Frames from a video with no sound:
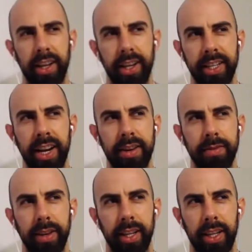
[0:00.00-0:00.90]
kind
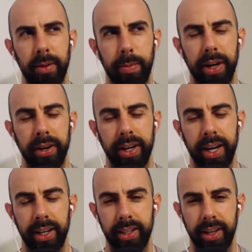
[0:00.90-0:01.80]
of like the
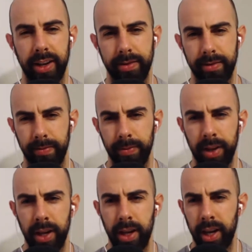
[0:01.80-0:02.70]
paradox of
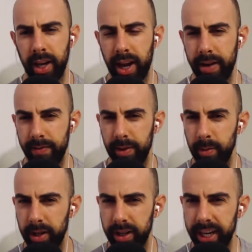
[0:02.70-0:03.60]

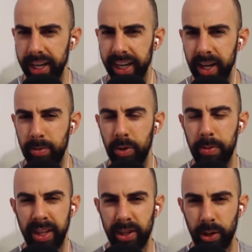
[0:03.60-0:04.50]
everyone taking a poop
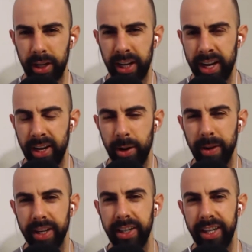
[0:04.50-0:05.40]
in the toilet and no
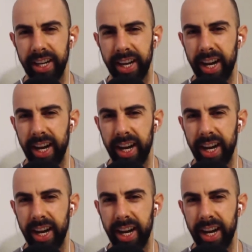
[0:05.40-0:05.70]
one cleaning it